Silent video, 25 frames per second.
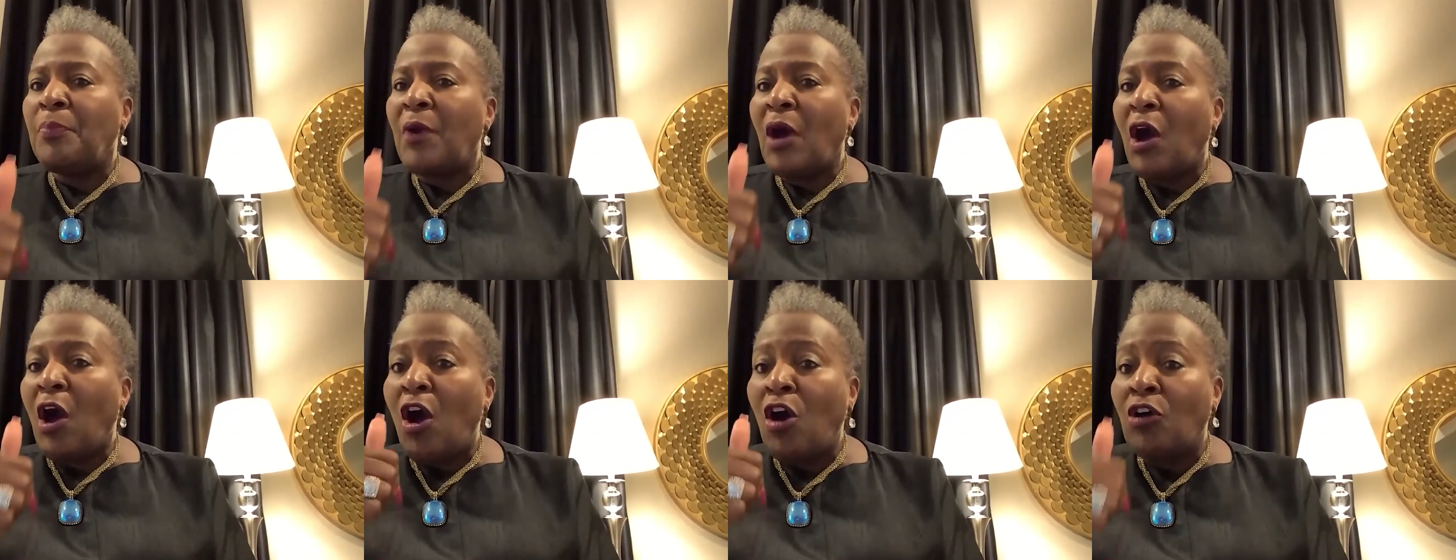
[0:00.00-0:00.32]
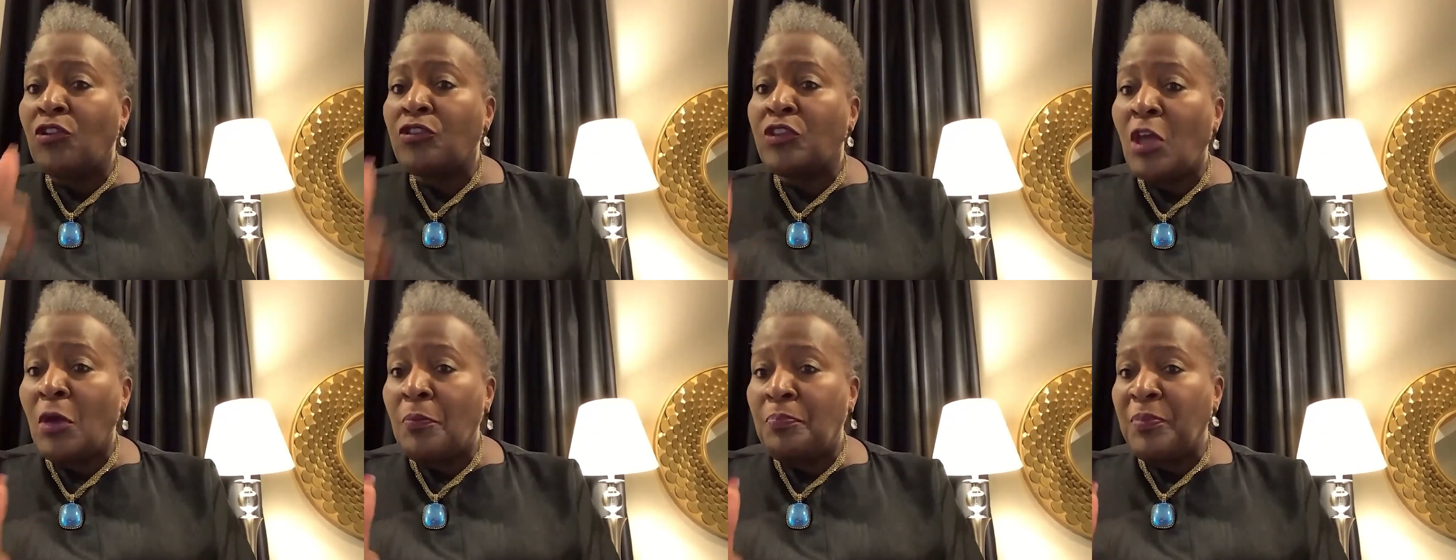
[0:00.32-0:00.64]

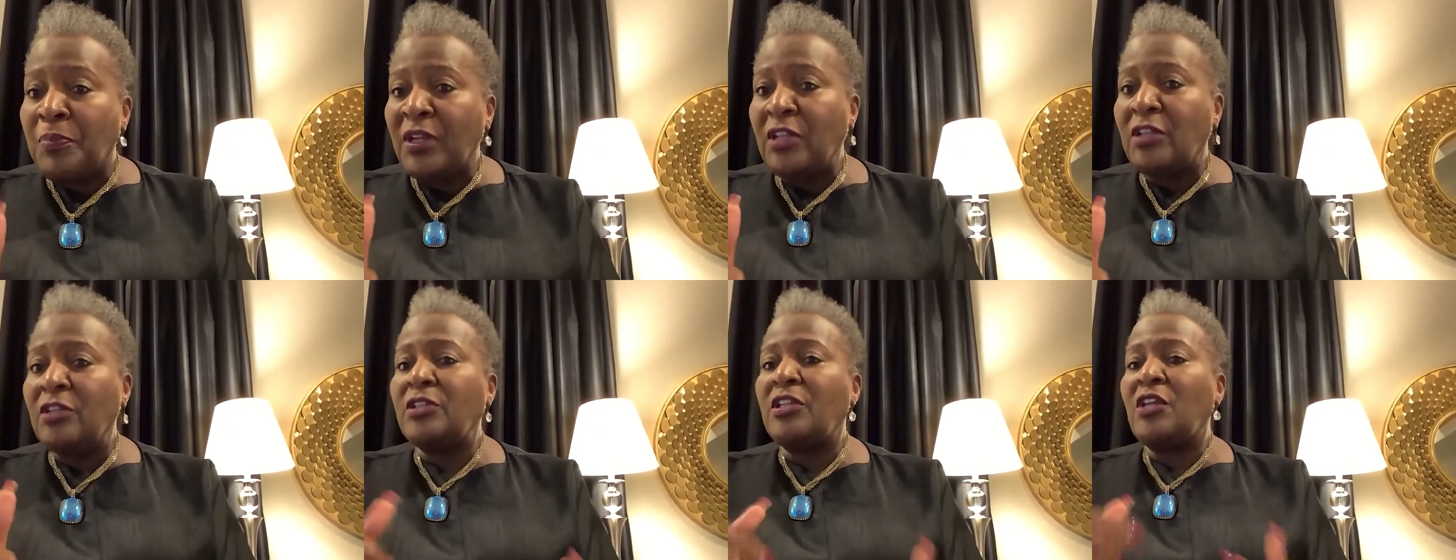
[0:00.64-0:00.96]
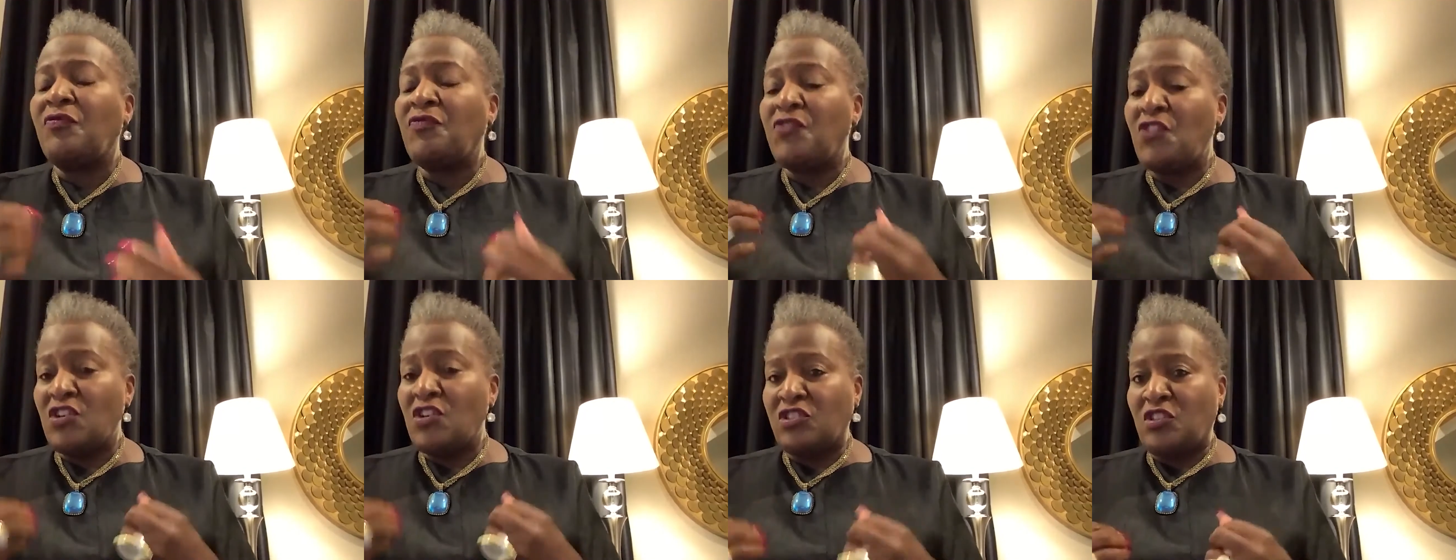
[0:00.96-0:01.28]
on the ability
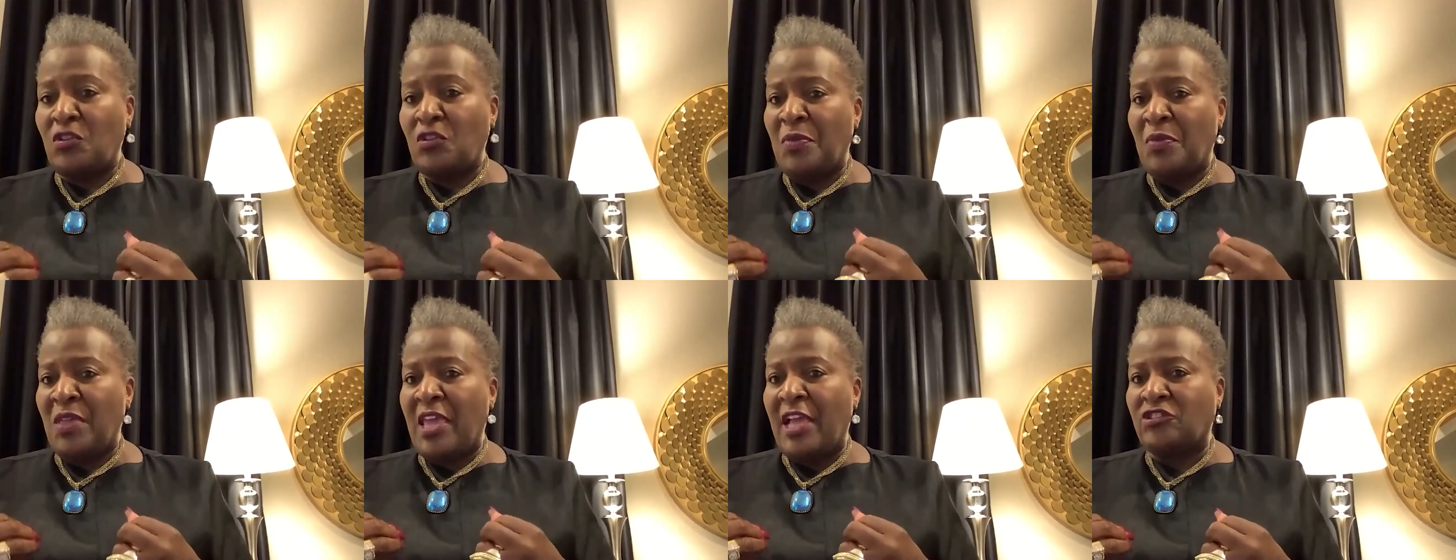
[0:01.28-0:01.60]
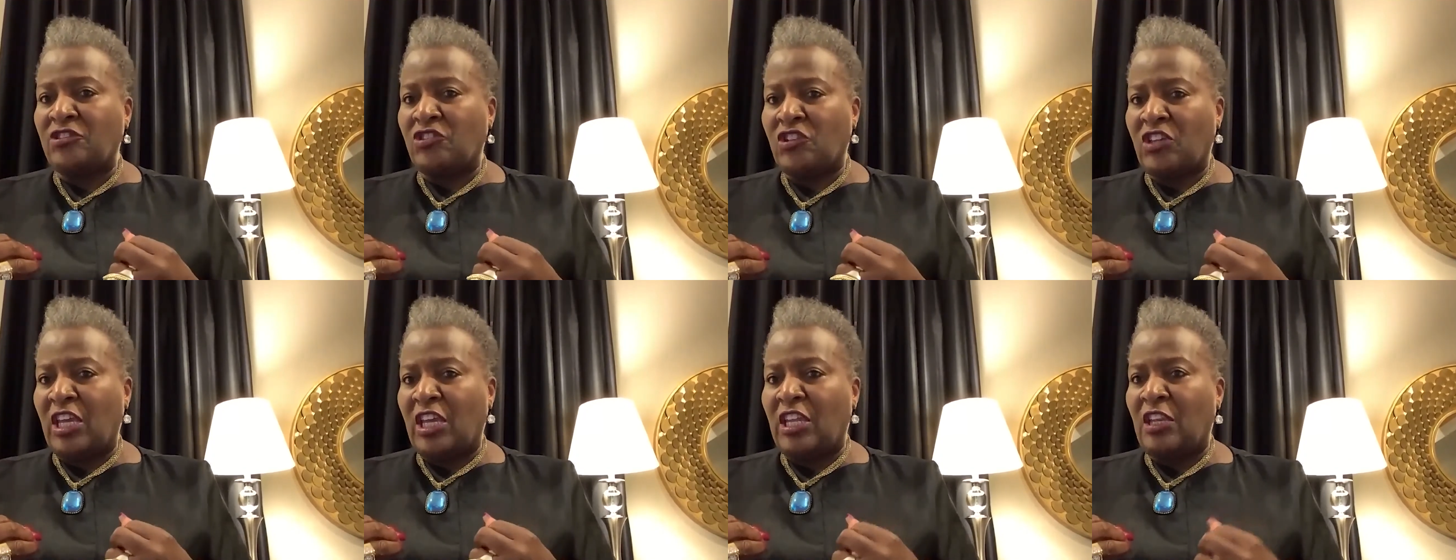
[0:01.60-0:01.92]
for us to be
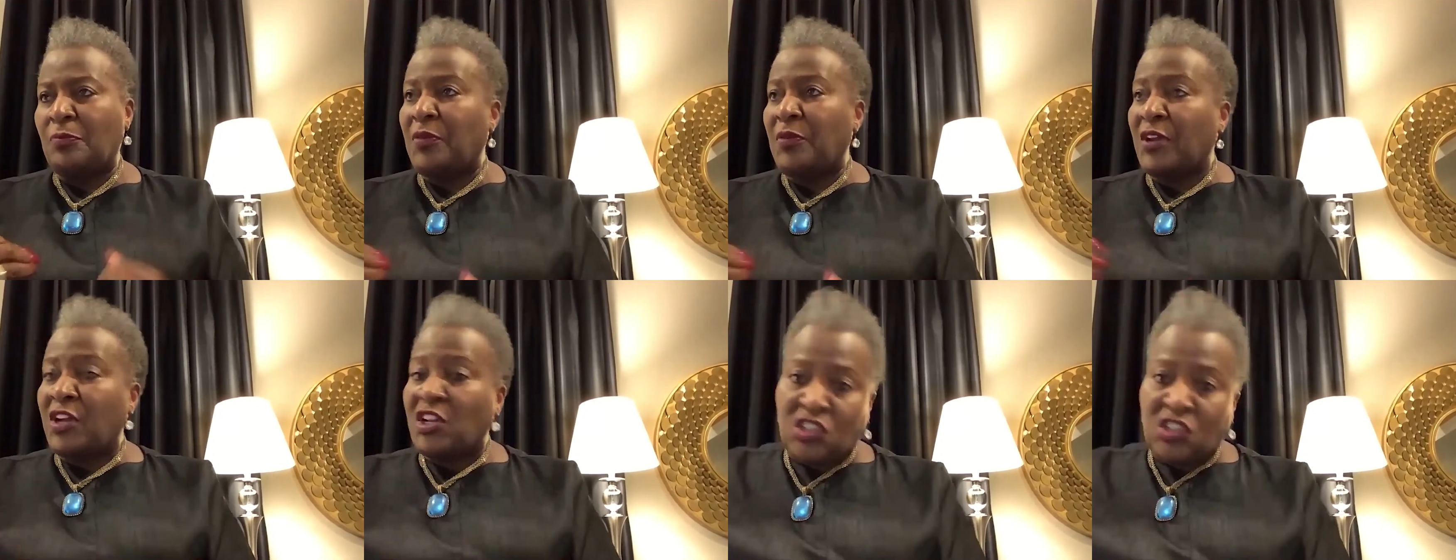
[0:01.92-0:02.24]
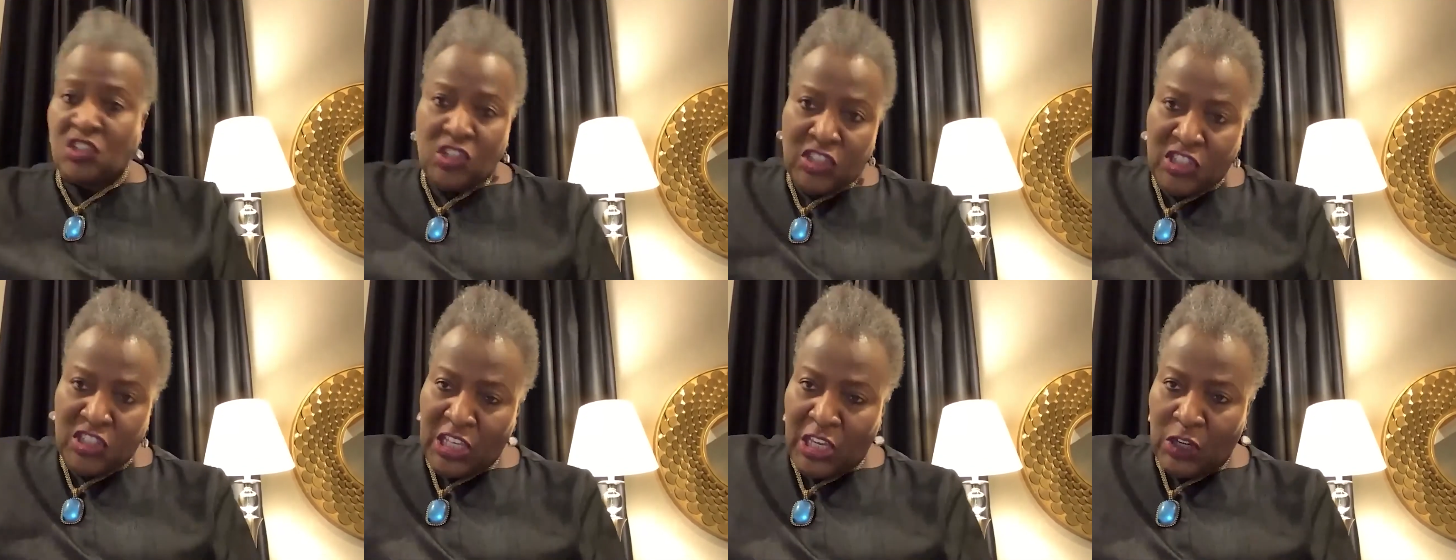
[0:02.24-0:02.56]
educated because
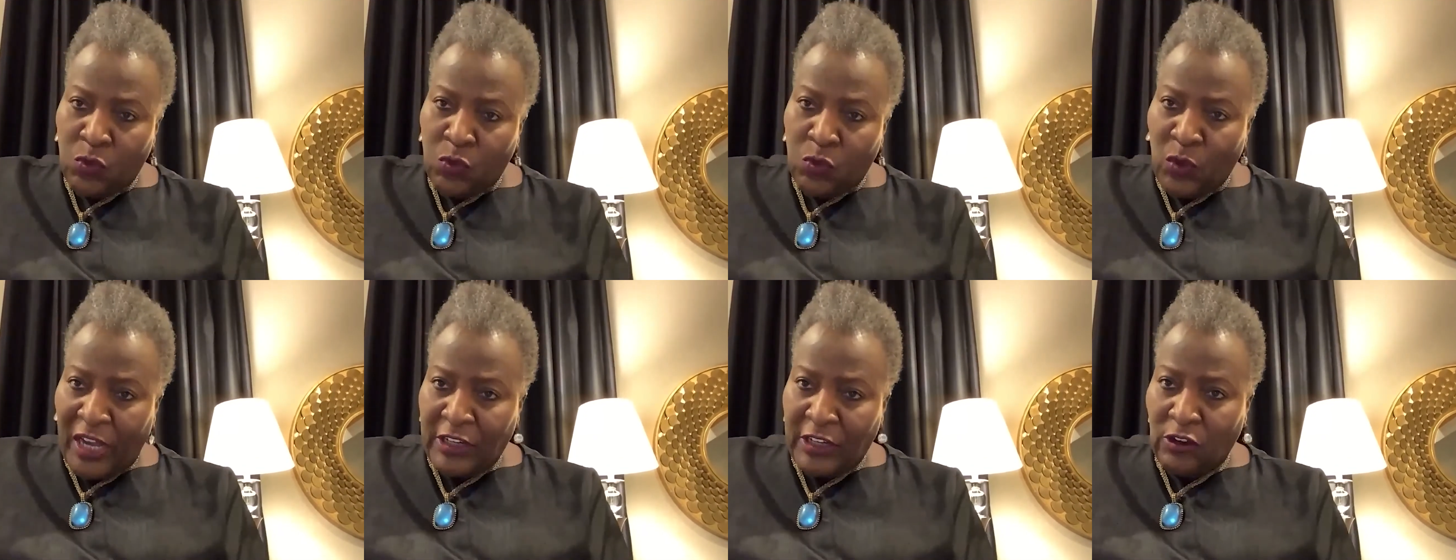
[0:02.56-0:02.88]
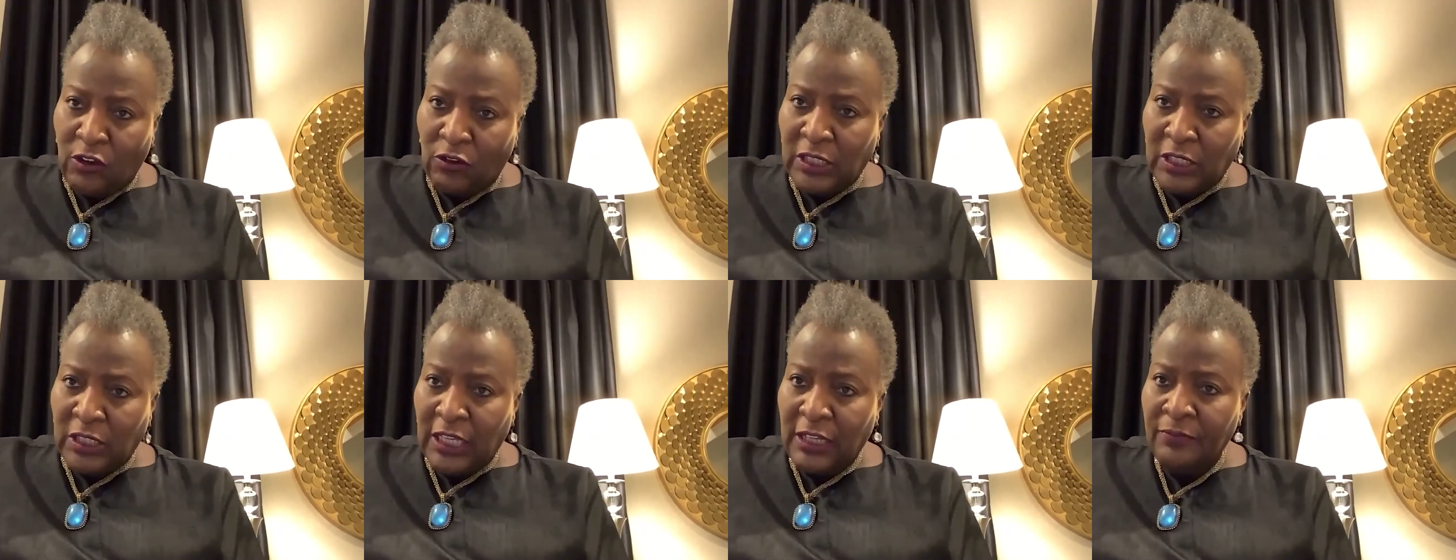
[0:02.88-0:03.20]
it said white
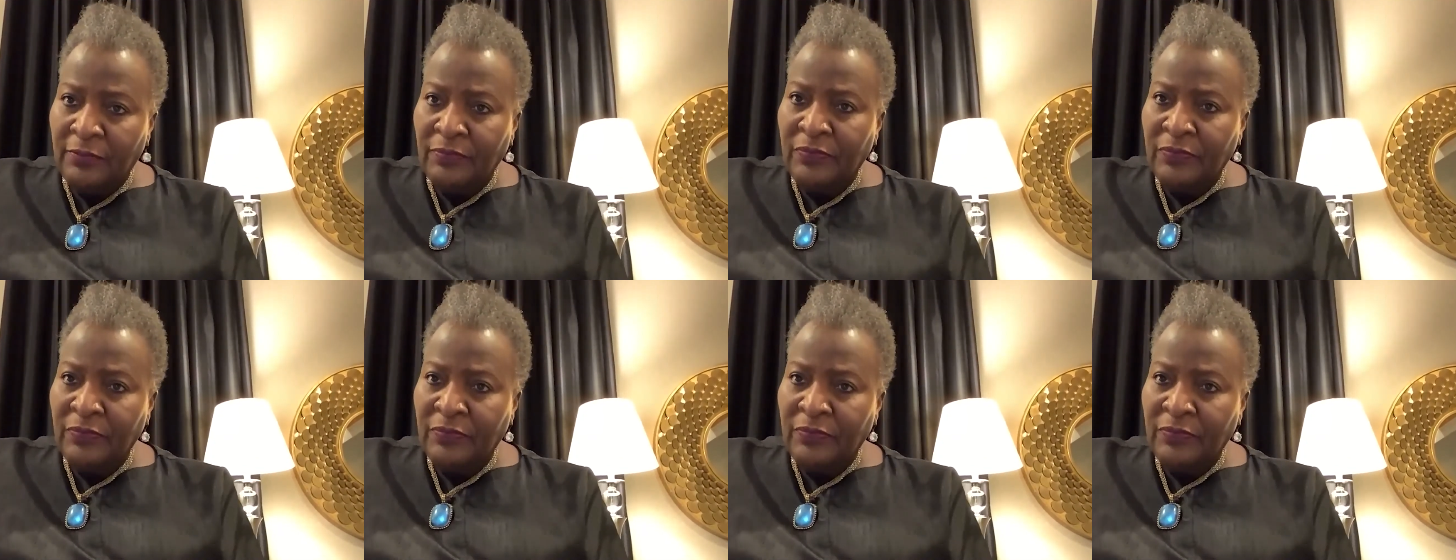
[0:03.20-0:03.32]
only.